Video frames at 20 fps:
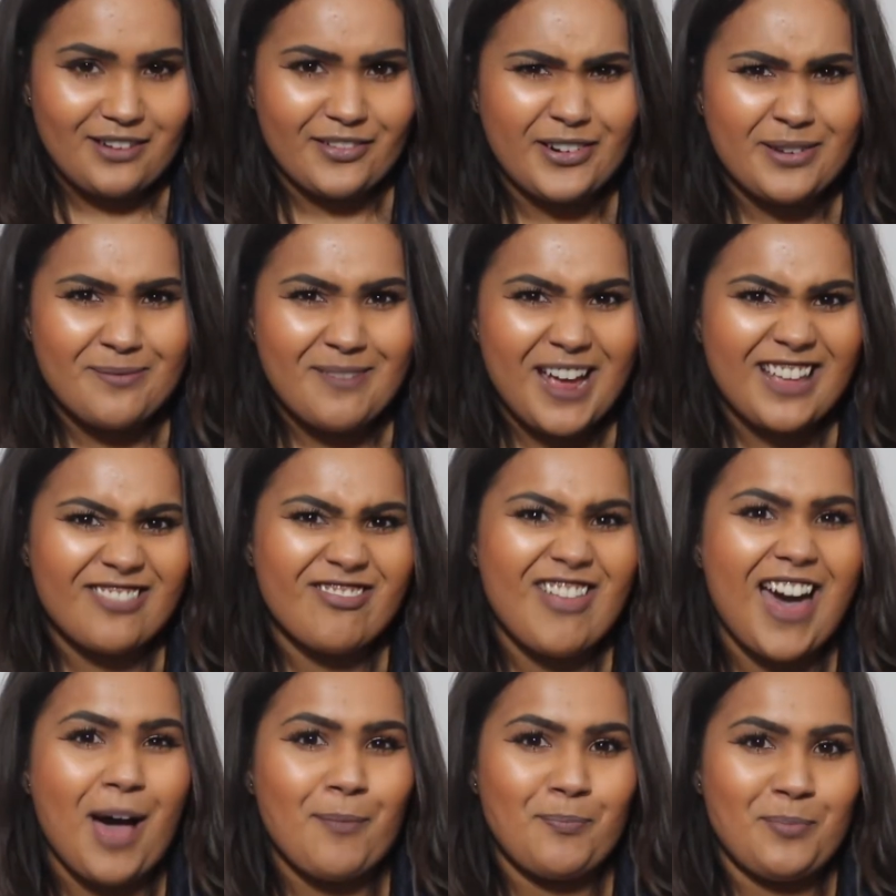I'm going to
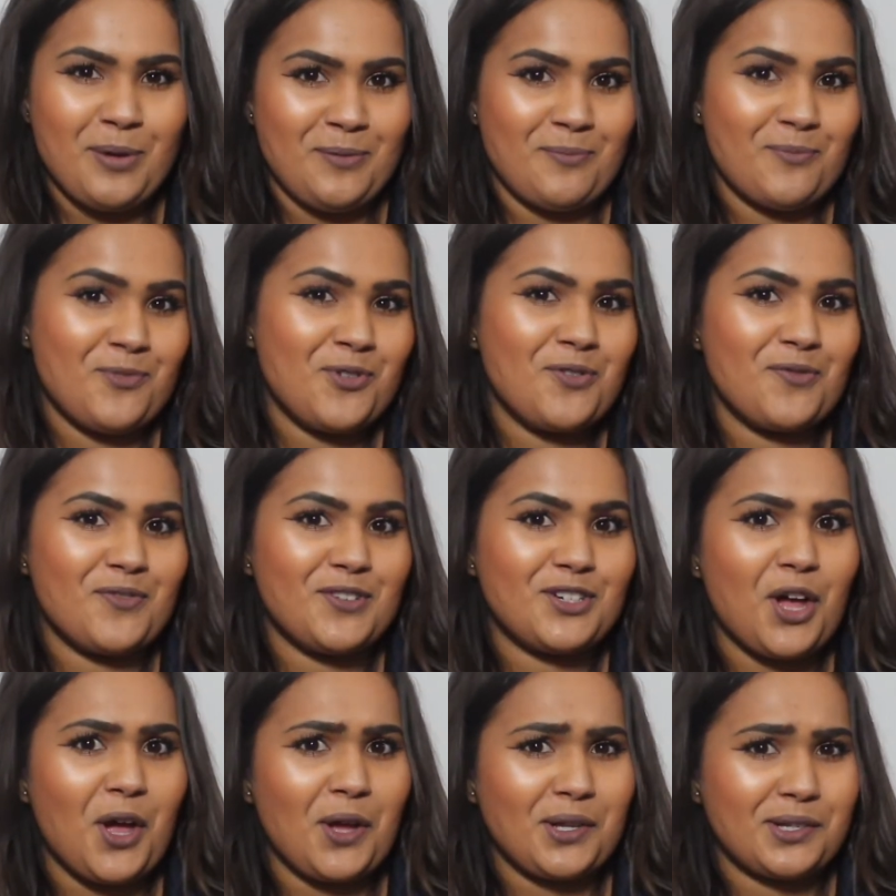make that a bit more of
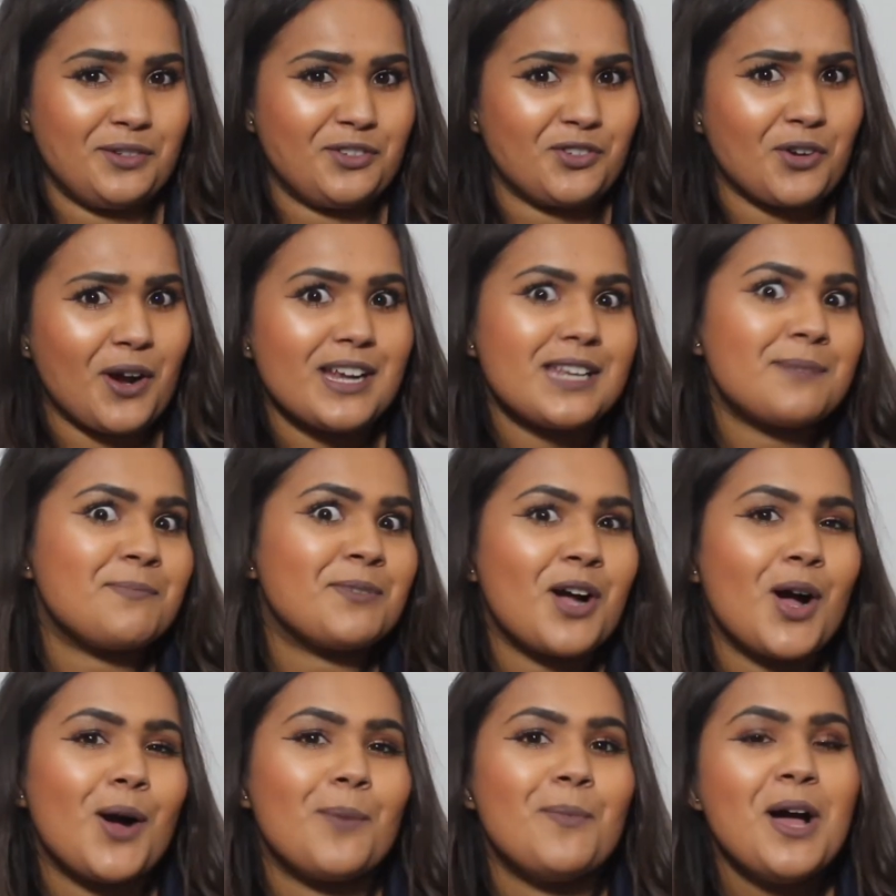a task and try to
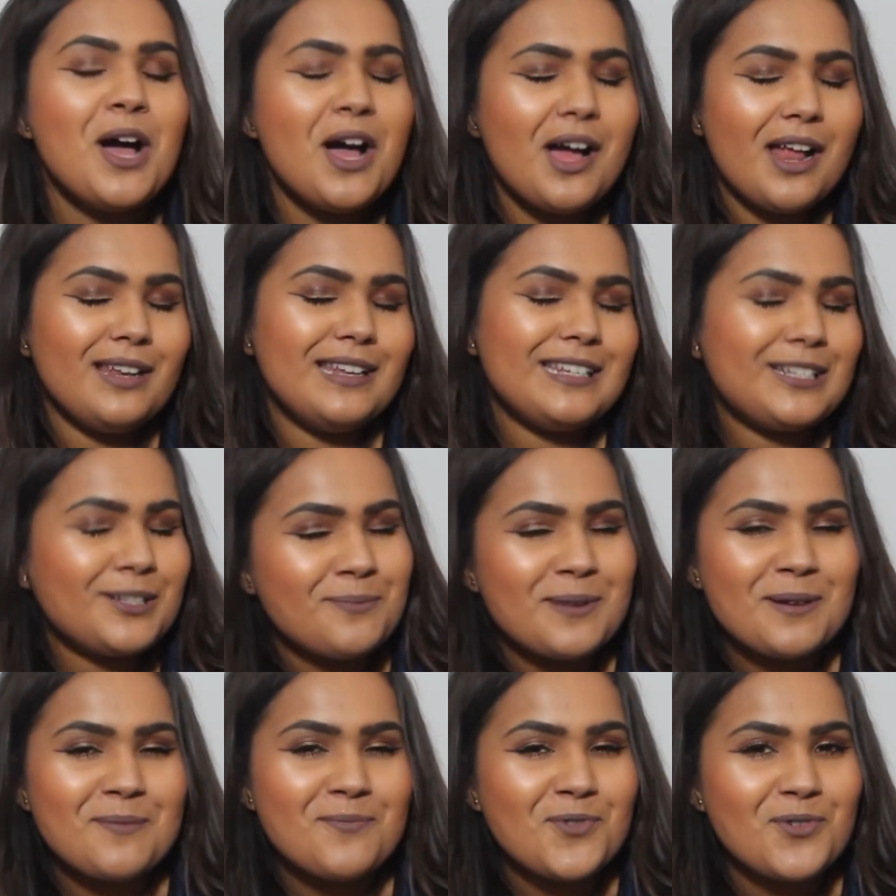become a
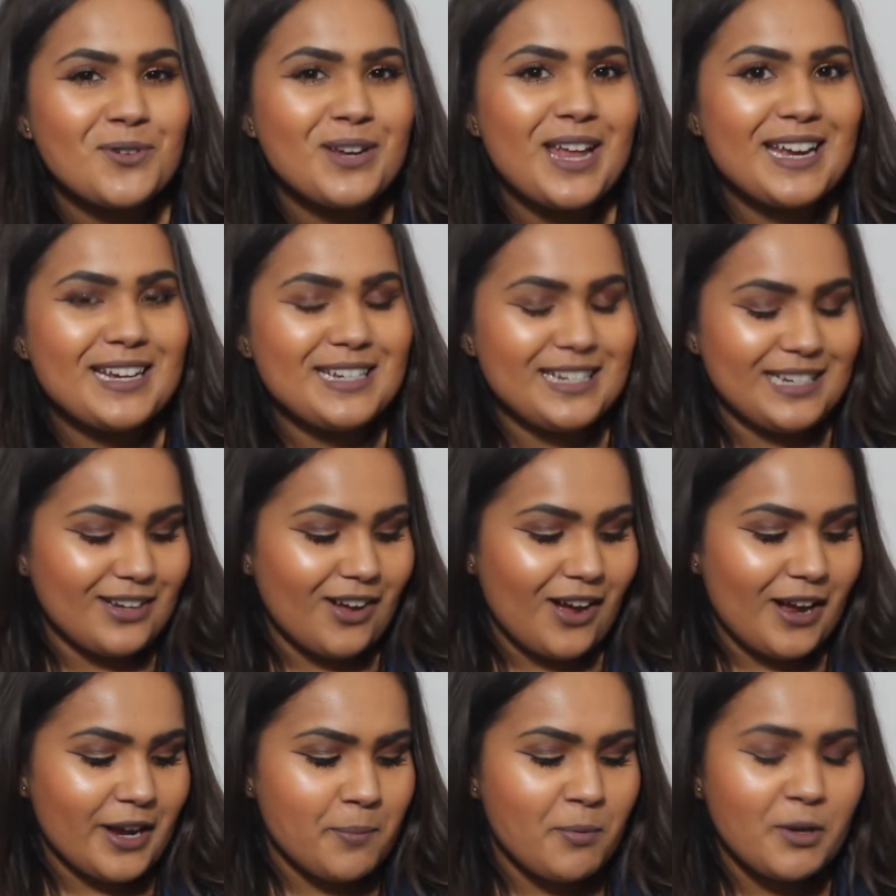little bit more
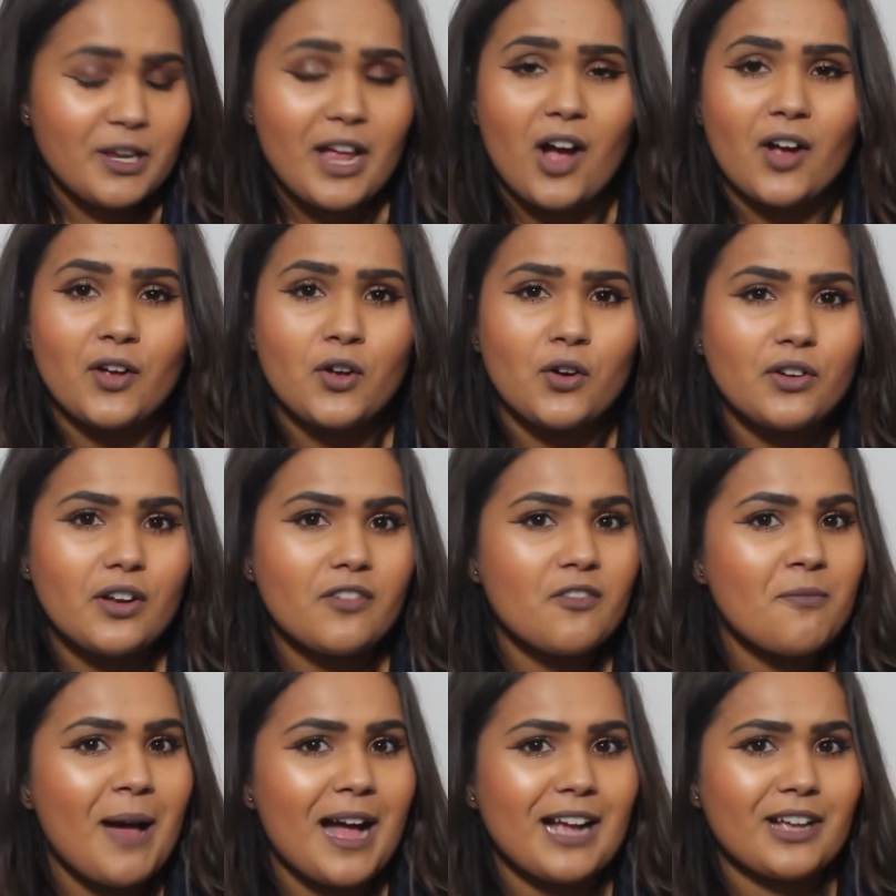ladylike. But yeah, I've got
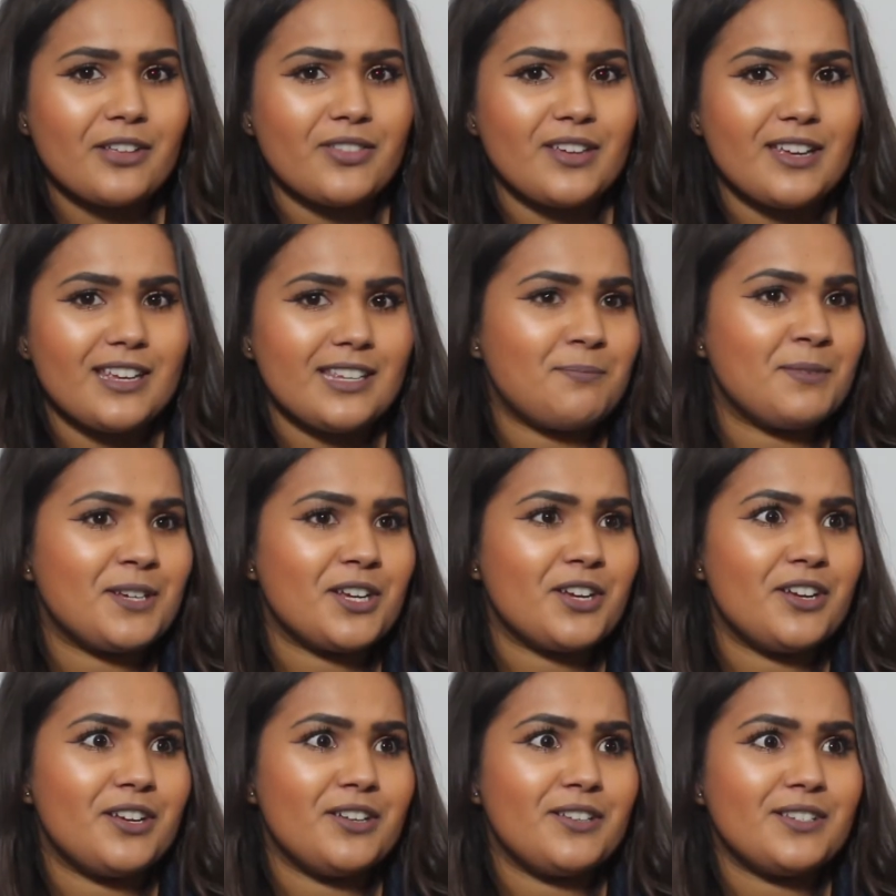another pack of these
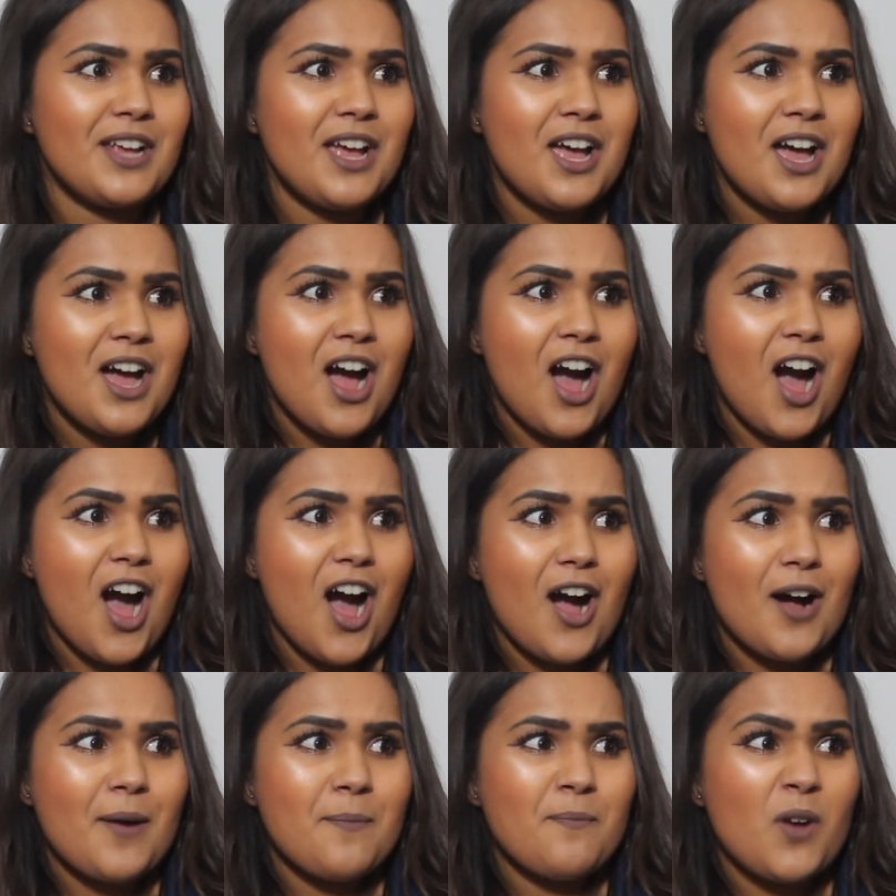because
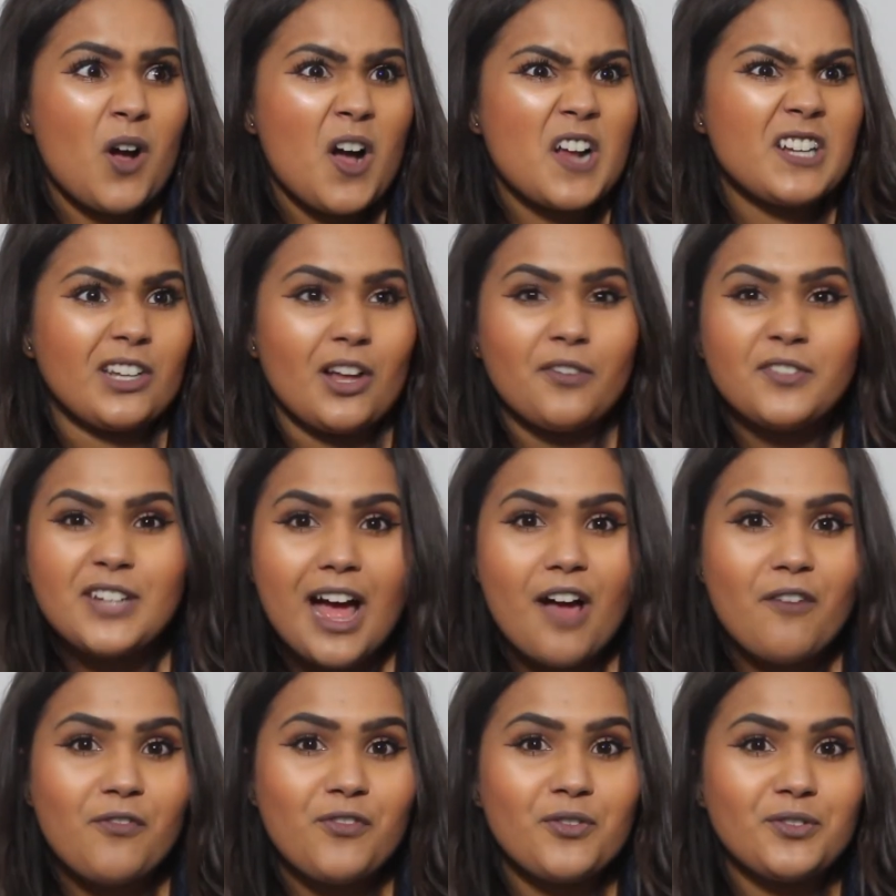I'd love to
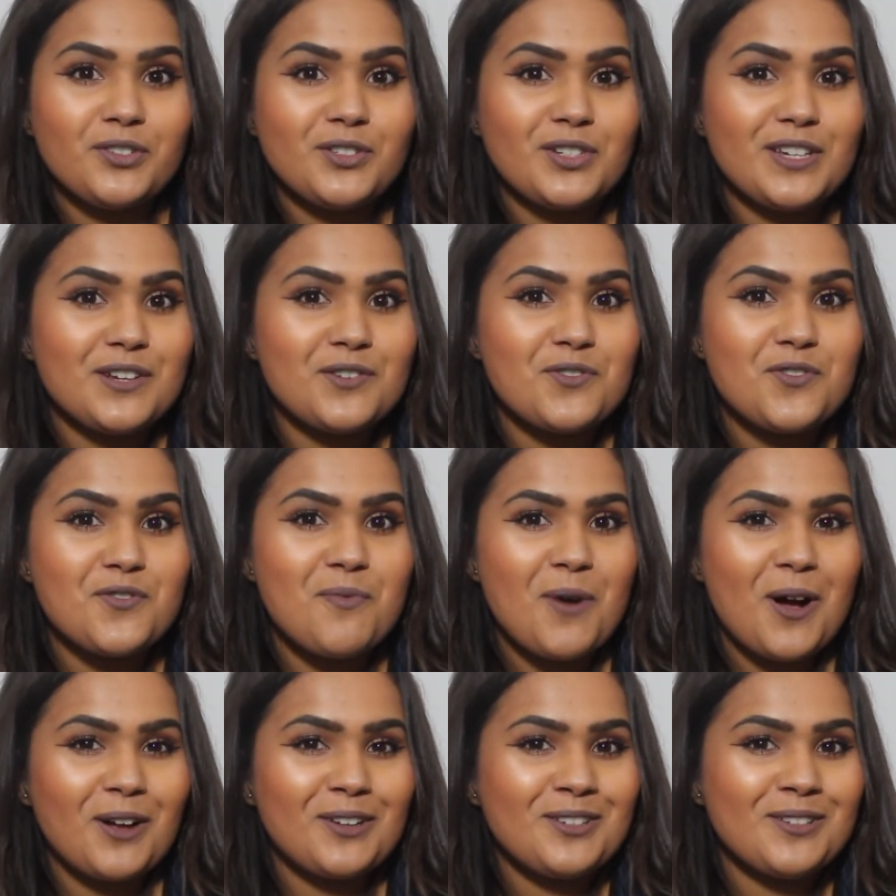have the Dior
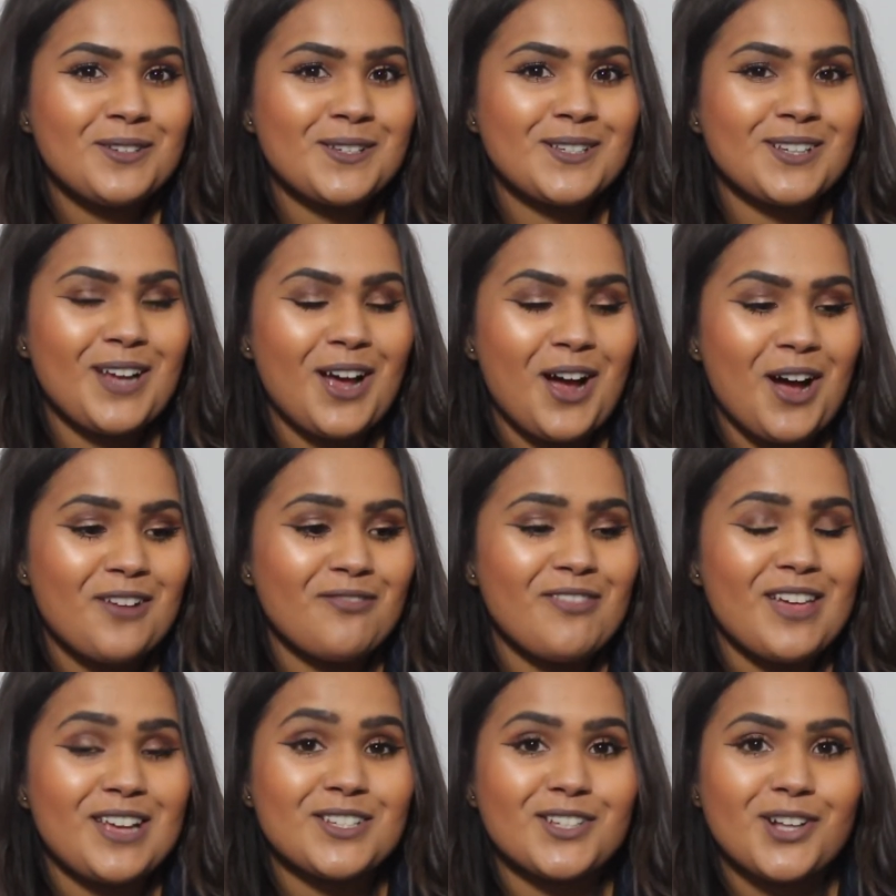ones.
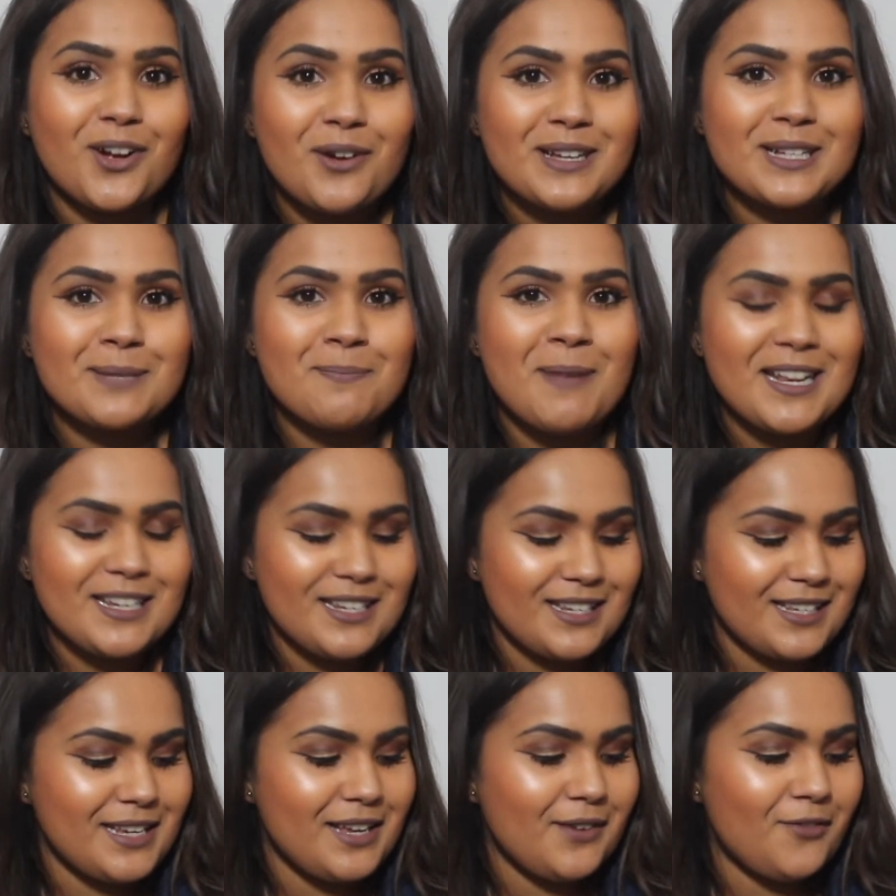They're so
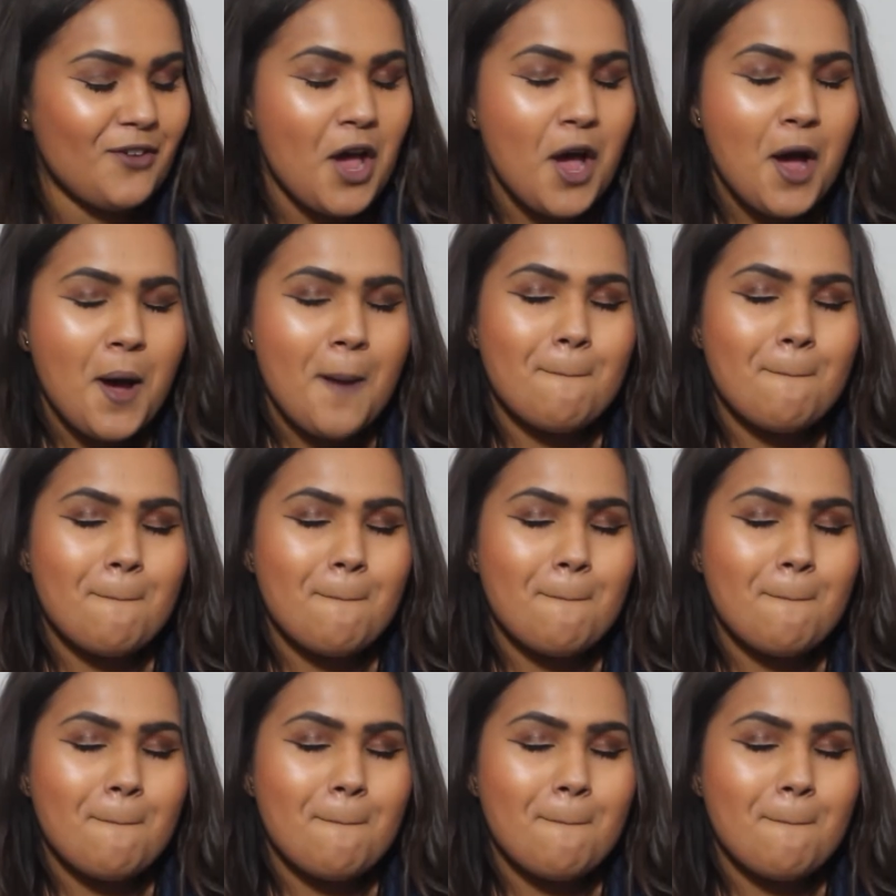expensive.